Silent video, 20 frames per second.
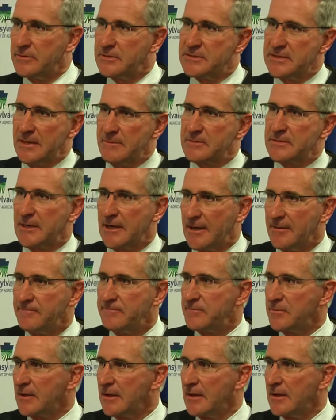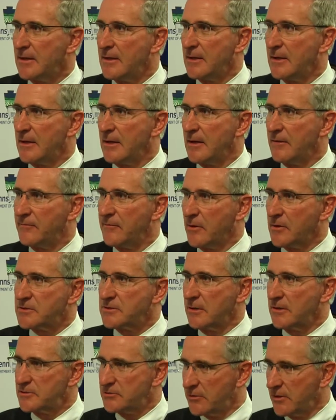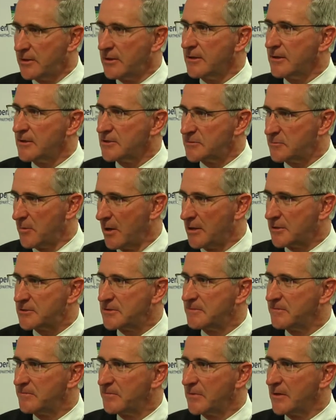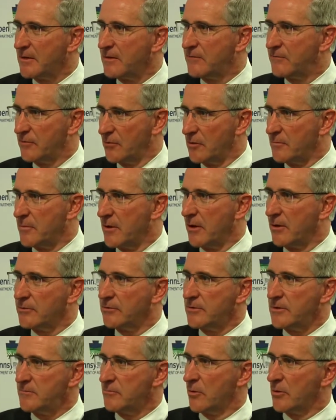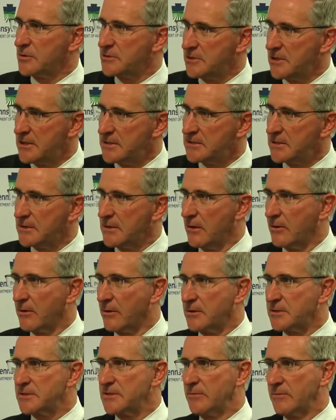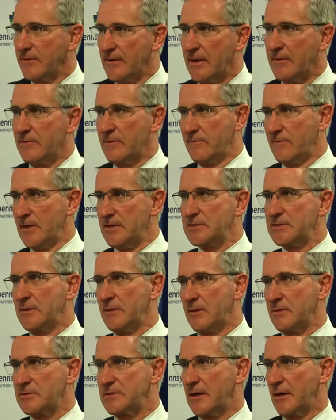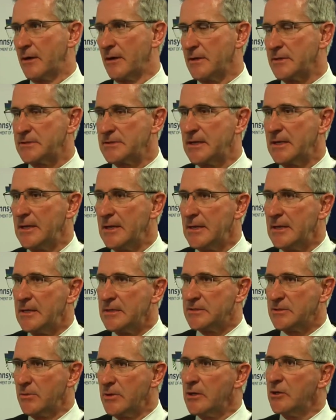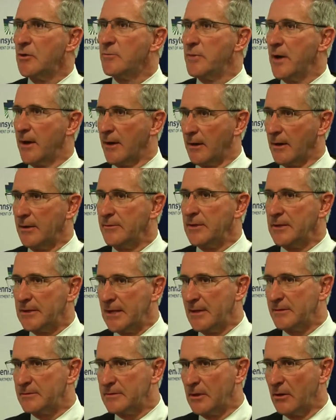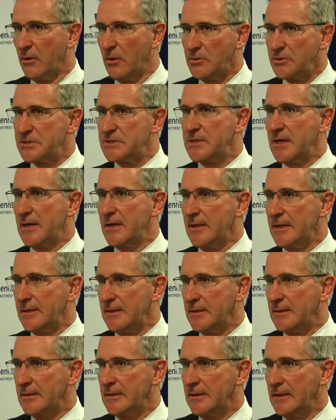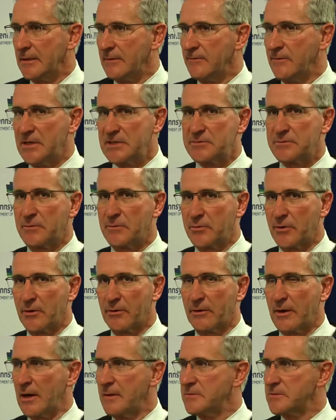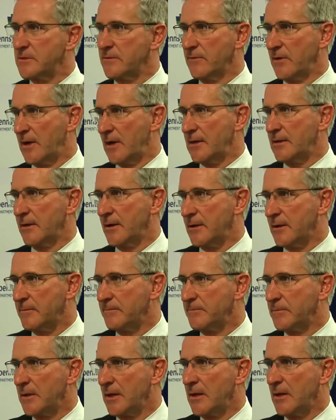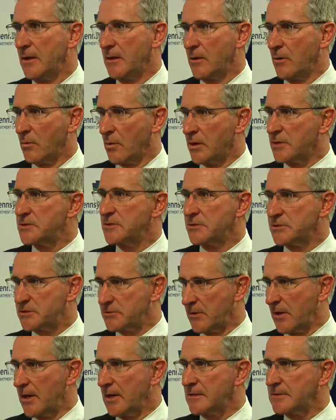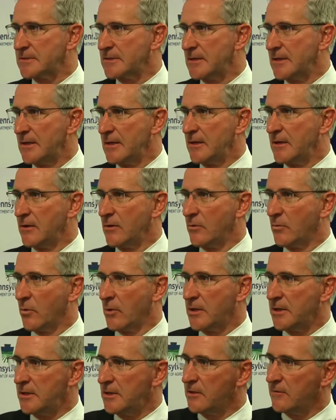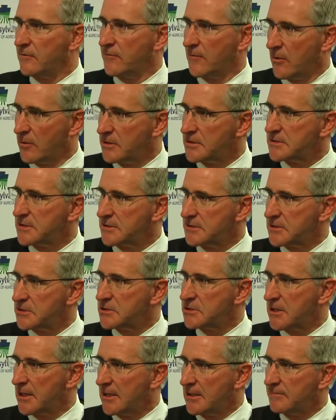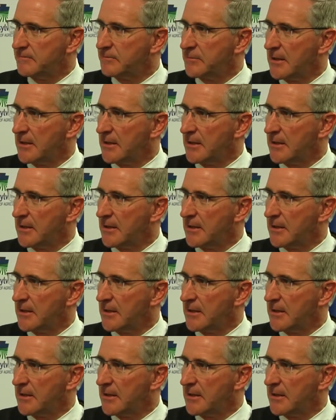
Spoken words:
the same time, folks aren't drinking as much fluid milk. They're eating more cheese and yogurt, so we've got to invest in those areas. So we can do better. I think that the whole study and the investment programs sort of highlighted where's your strengths, where do you need to focus as a state,